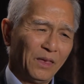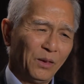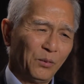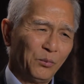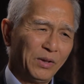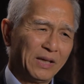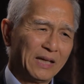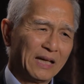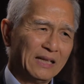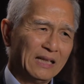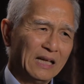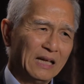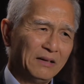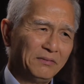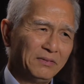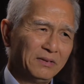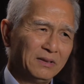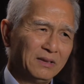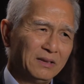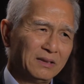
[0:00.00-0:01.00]
We can
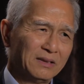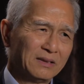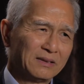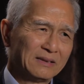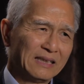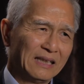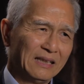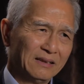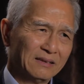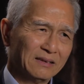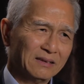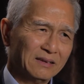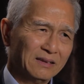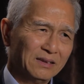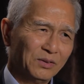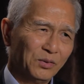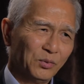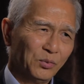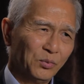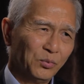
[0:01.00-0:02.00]
never tell
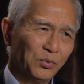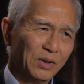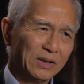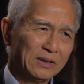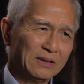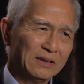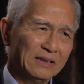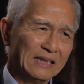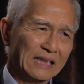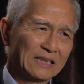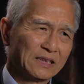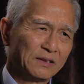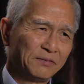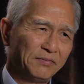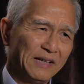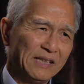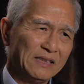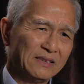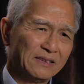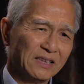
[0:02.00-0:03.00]
what the next
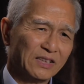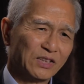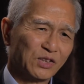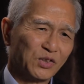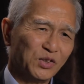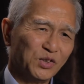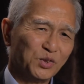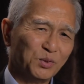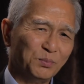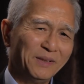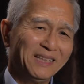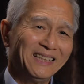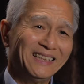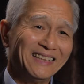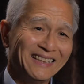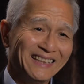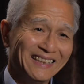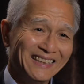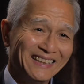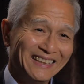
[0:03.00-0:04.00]
phase is going to be.
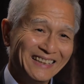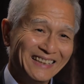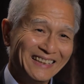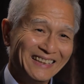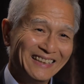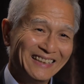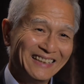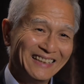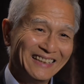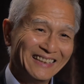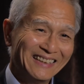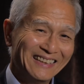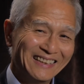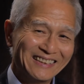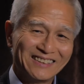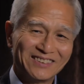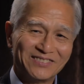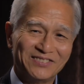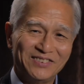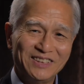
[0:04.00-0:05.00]

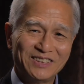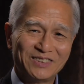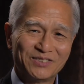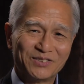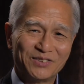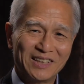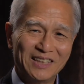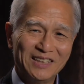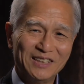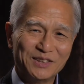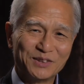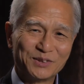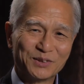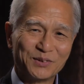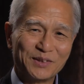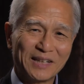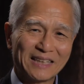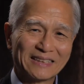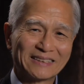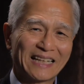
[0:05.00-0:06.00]
That's the reason why it's
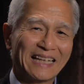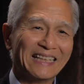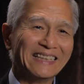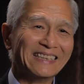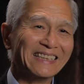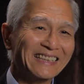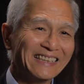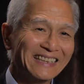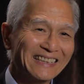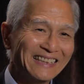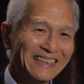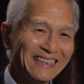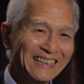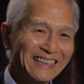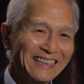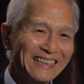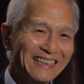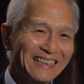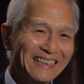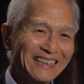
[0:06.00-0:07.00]
so exciting.
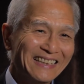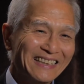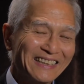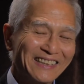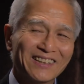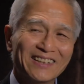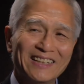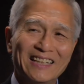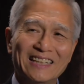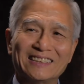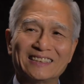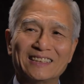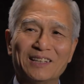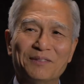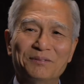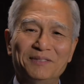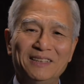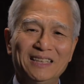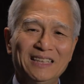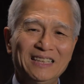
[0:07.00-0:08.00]
God has
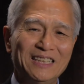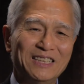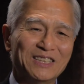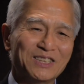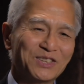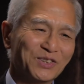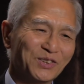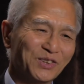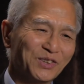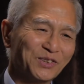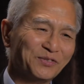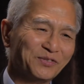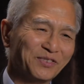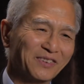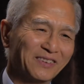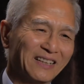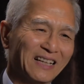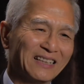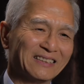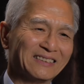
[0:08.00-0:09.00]
something in store
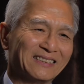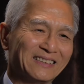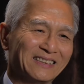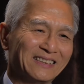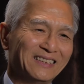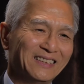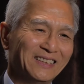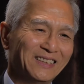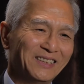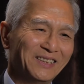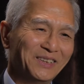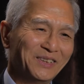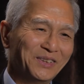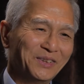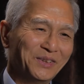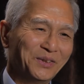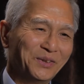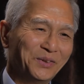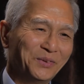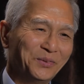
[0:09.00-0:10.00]
for us,
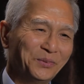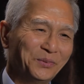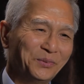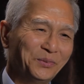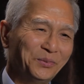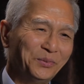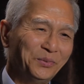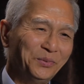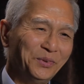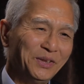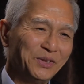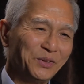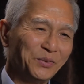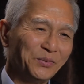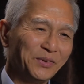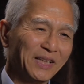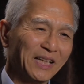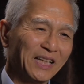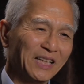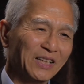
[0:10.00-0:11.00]
which
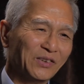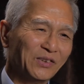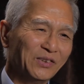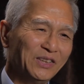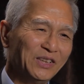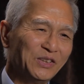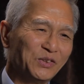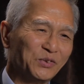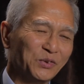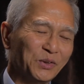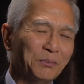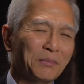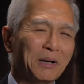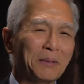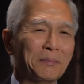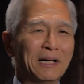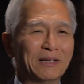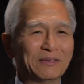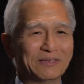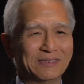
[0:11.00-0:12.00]
we can only dream
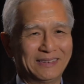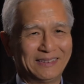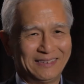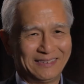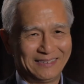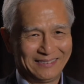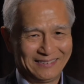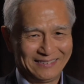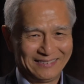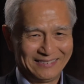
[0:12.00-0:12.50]
about.